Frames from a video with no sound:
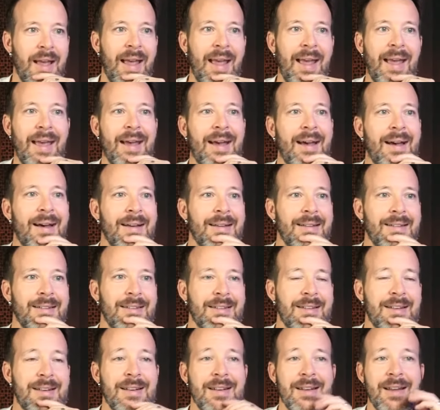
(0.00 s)

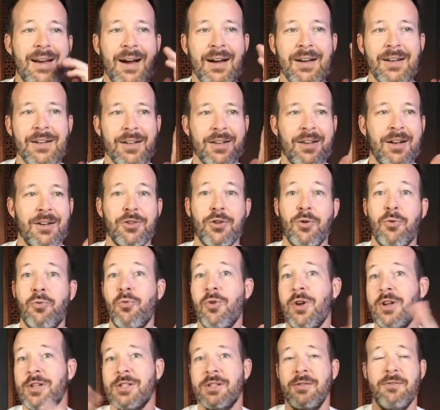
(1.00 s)
And I'm going to cut the
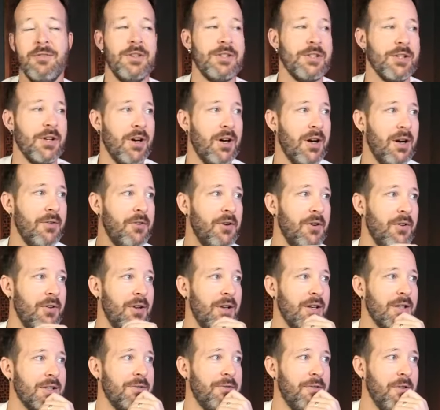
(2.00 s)
rest of this off here the
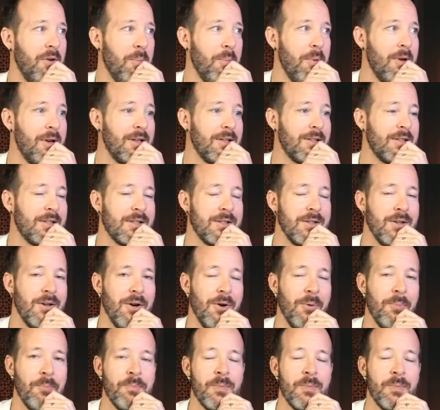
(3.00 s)
next few minutes. So